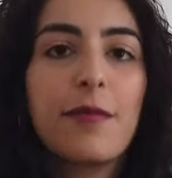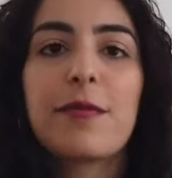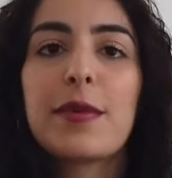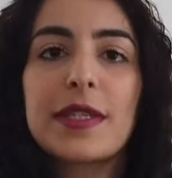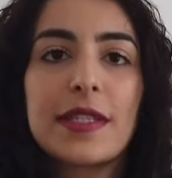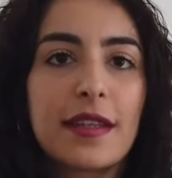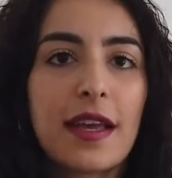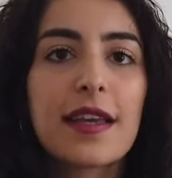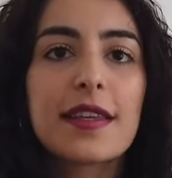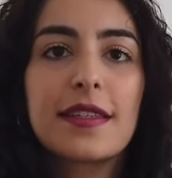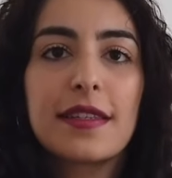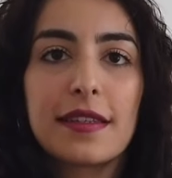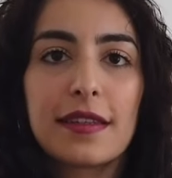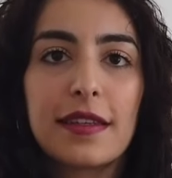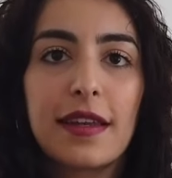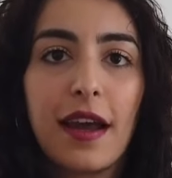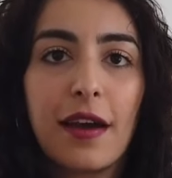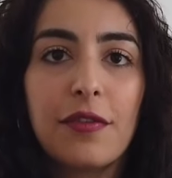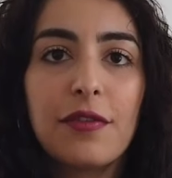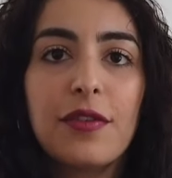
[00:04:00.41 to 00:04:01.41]
emphasize it
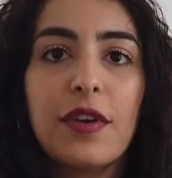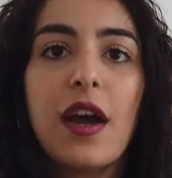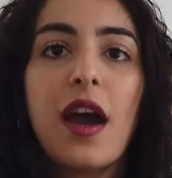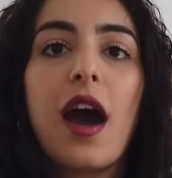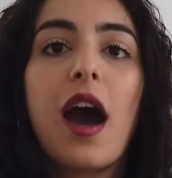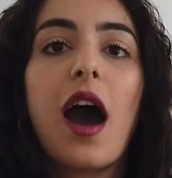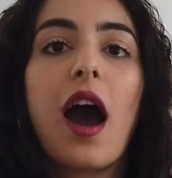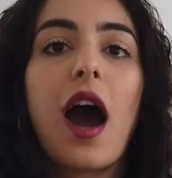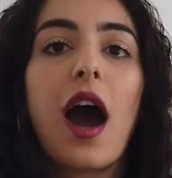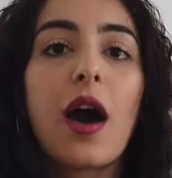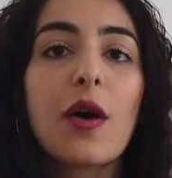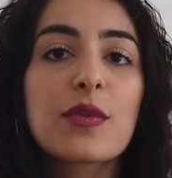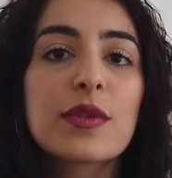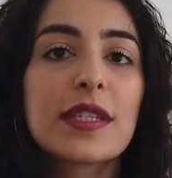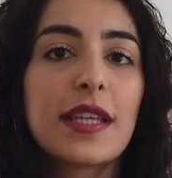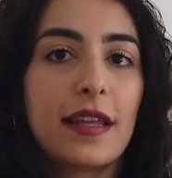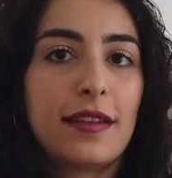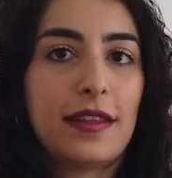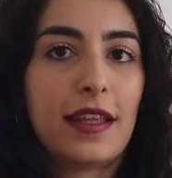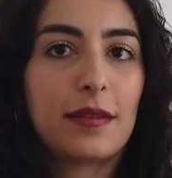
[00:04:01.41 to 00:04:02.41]
enough how
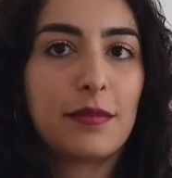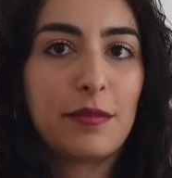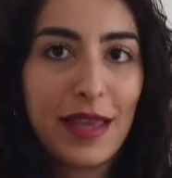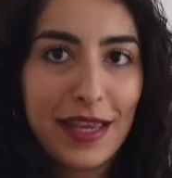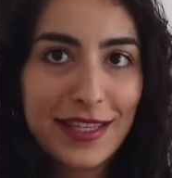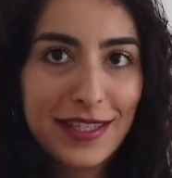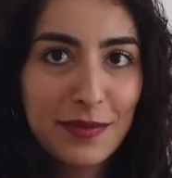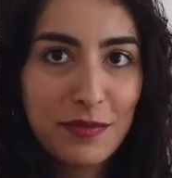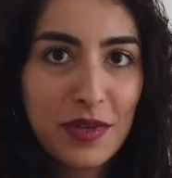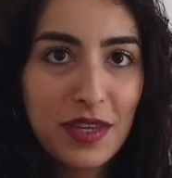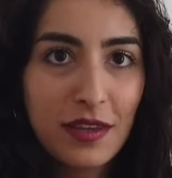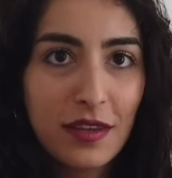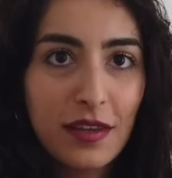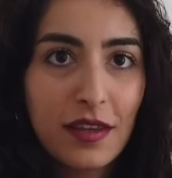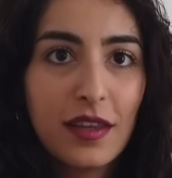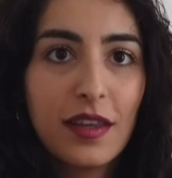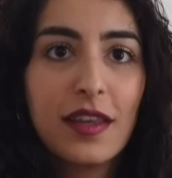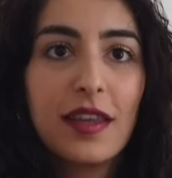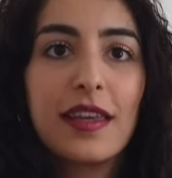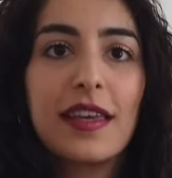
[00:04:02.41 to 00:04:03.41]
sad that makes me.
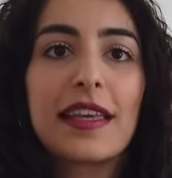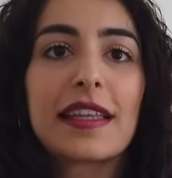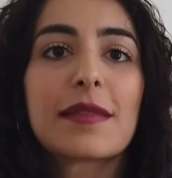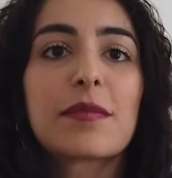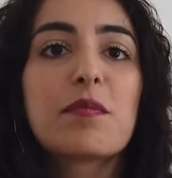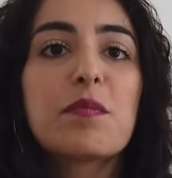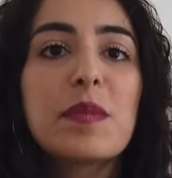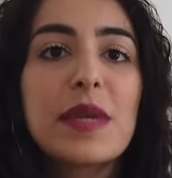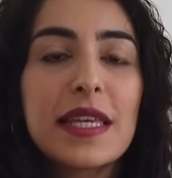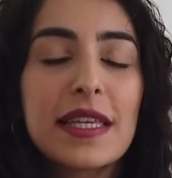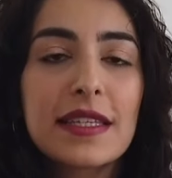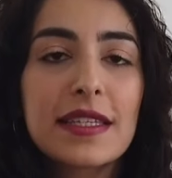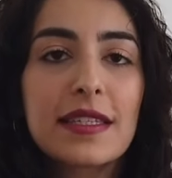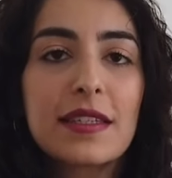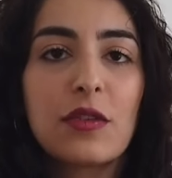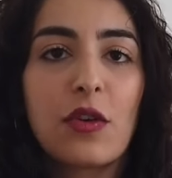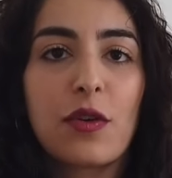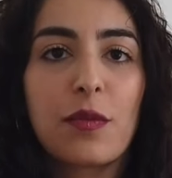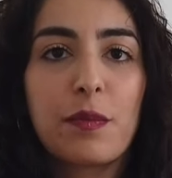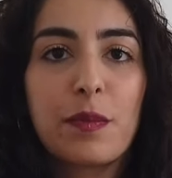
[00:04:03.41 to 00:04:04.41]
It
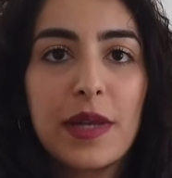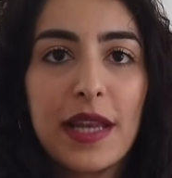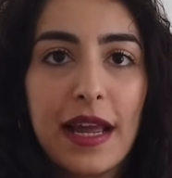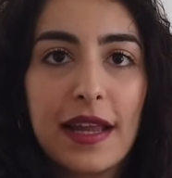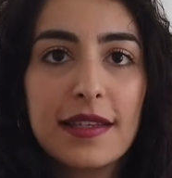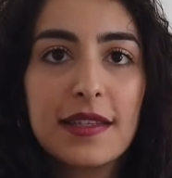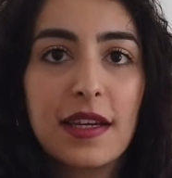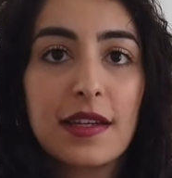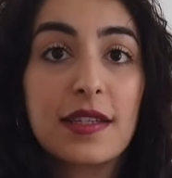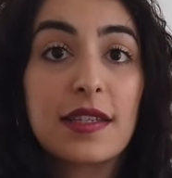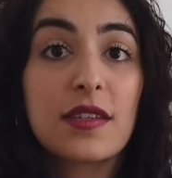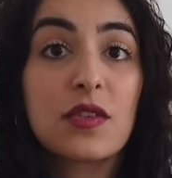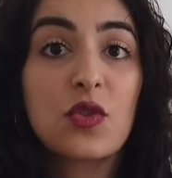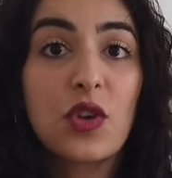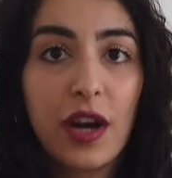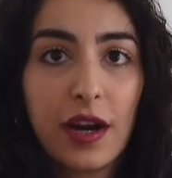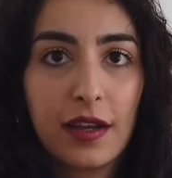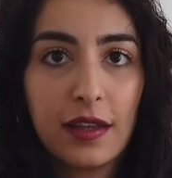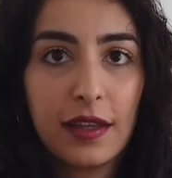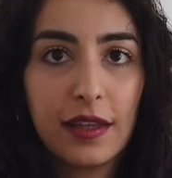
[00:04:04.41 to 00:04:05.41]
means your plants are
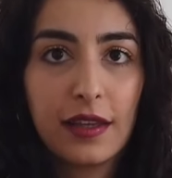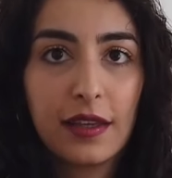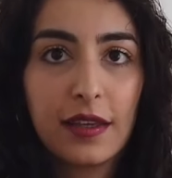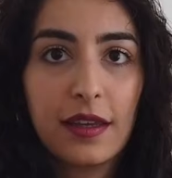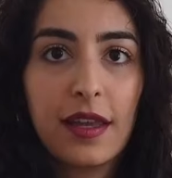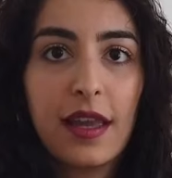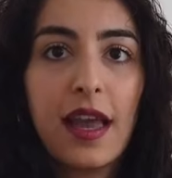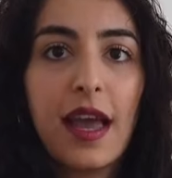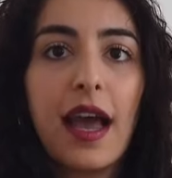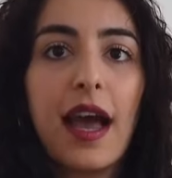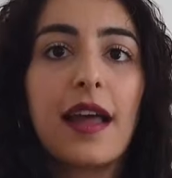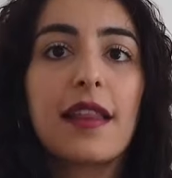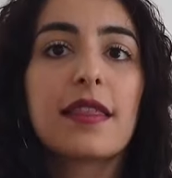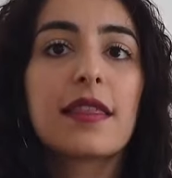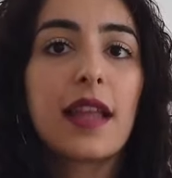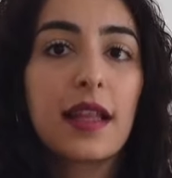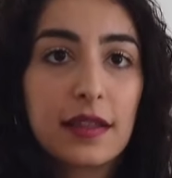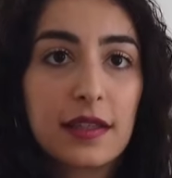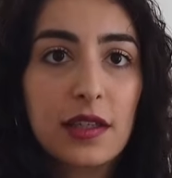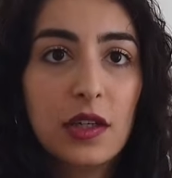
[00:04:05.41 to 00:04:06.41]
struggling
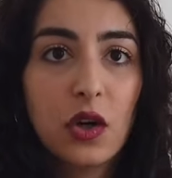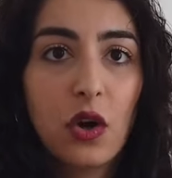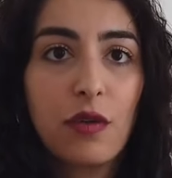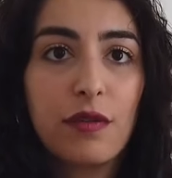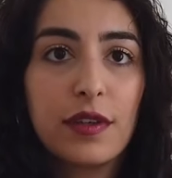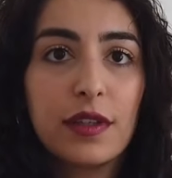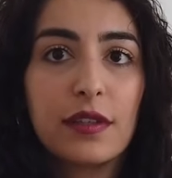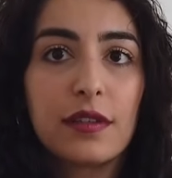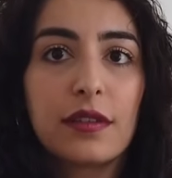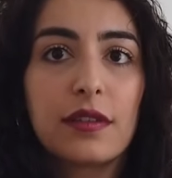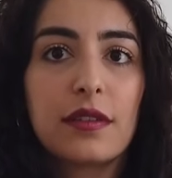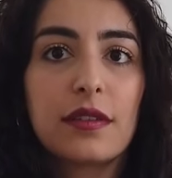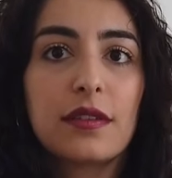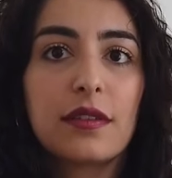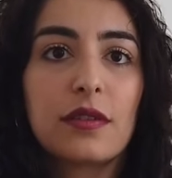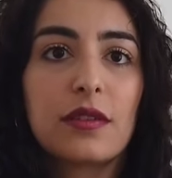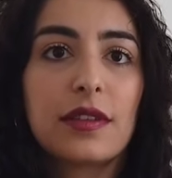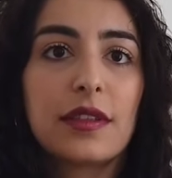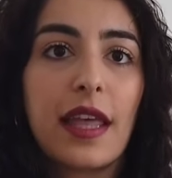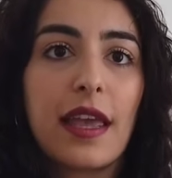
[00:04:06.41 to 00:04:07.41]
and not growing
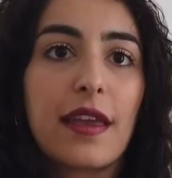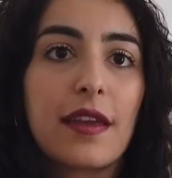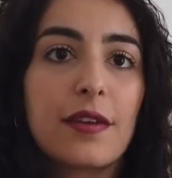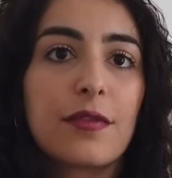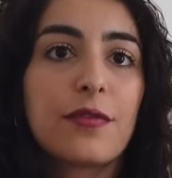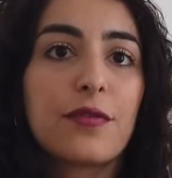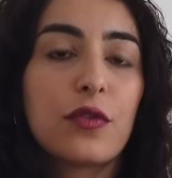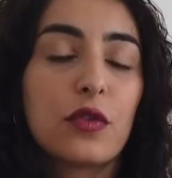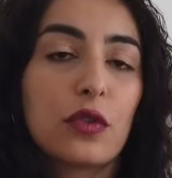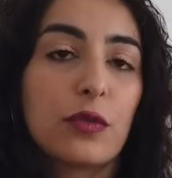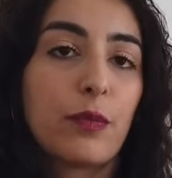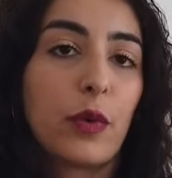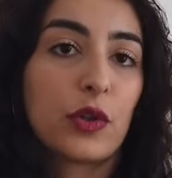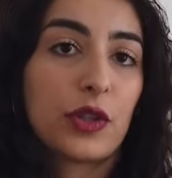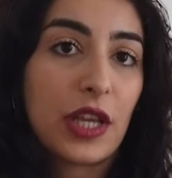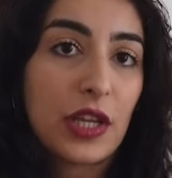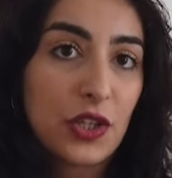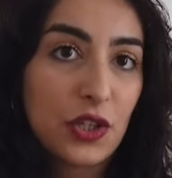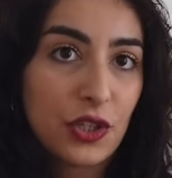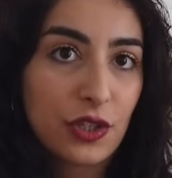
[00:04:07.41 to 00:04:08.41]
their full
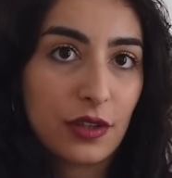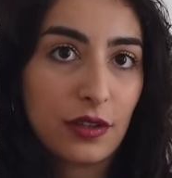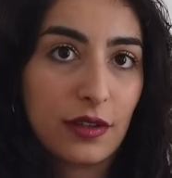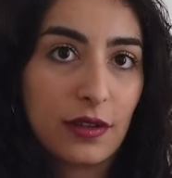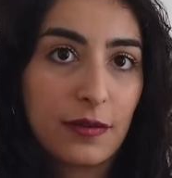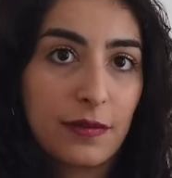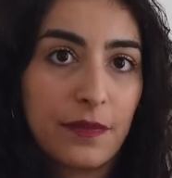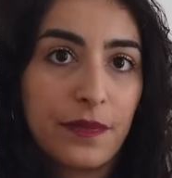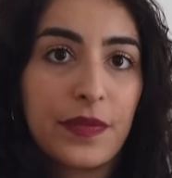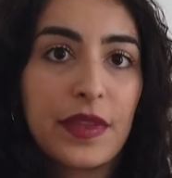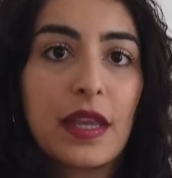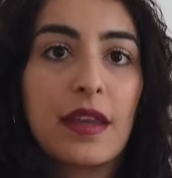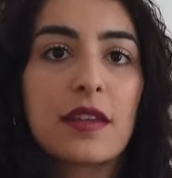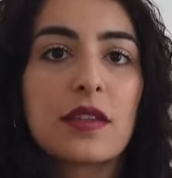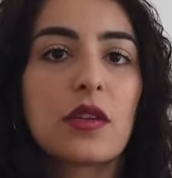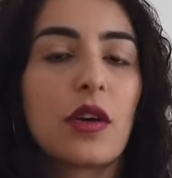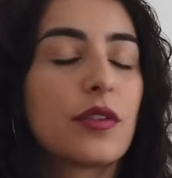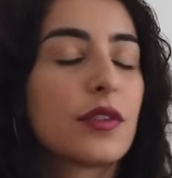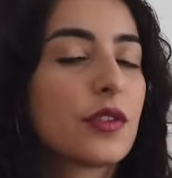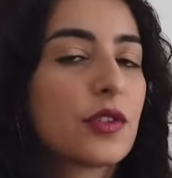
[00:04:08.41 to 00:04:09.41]
potential.
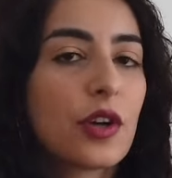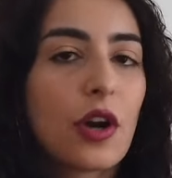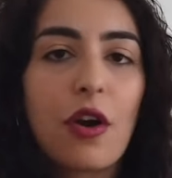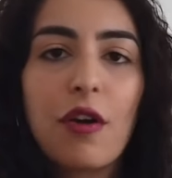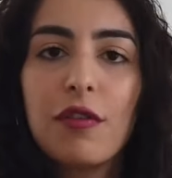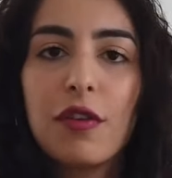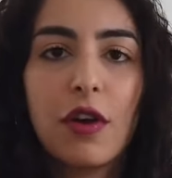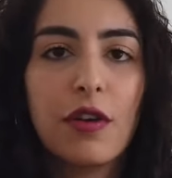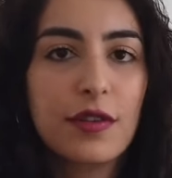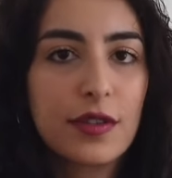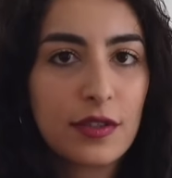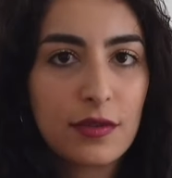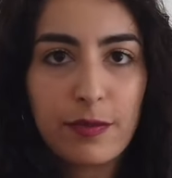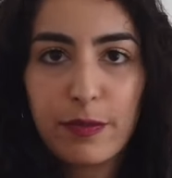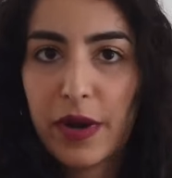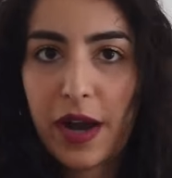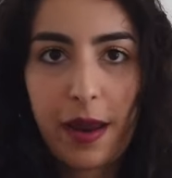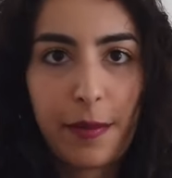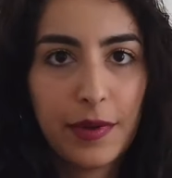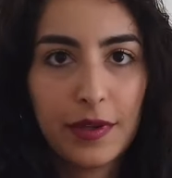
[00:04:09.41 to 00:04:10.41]
So throw your
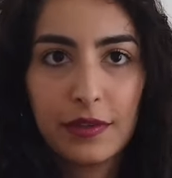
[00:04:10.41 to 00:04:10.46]
spray